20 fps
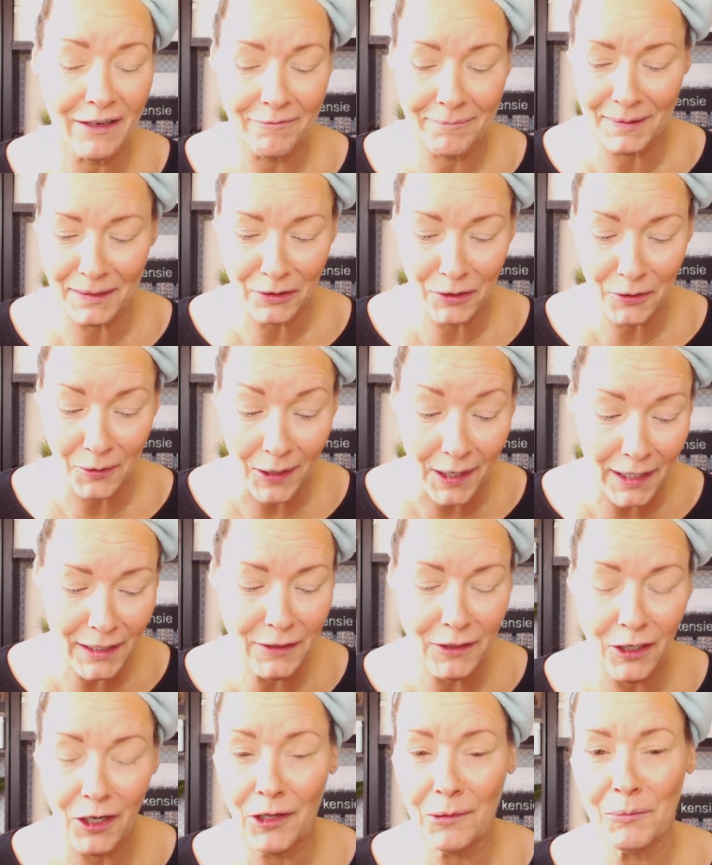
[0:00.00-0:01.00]
I've been
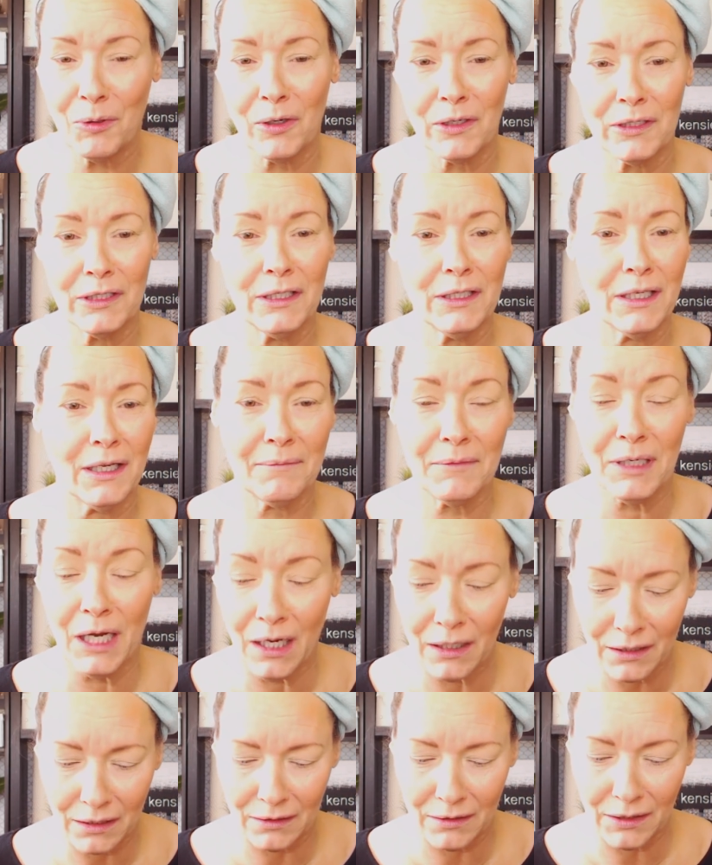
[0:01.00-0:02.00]
crying all morning, I'm
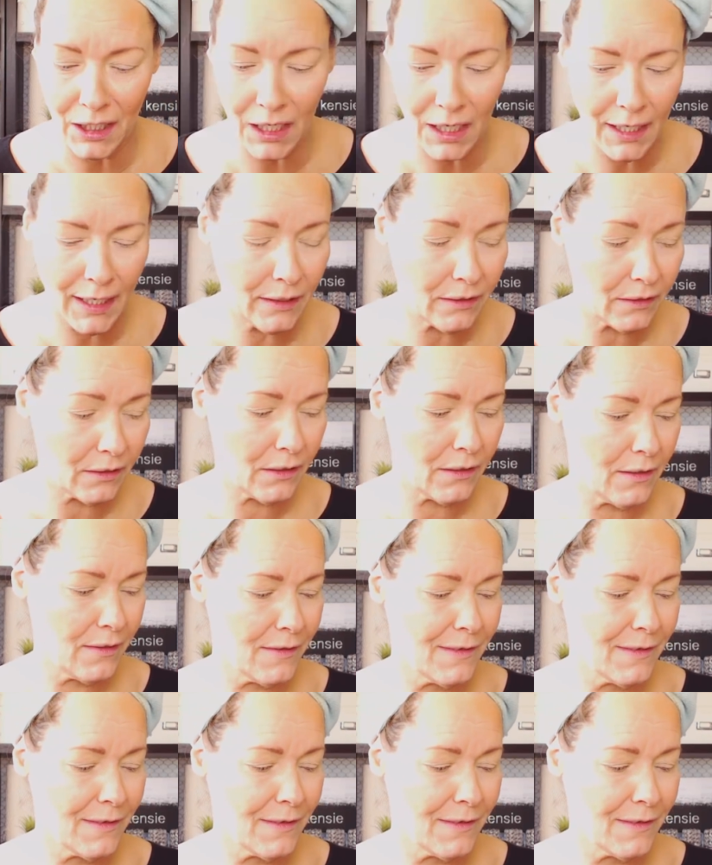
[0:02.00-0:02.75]
not gonna lie.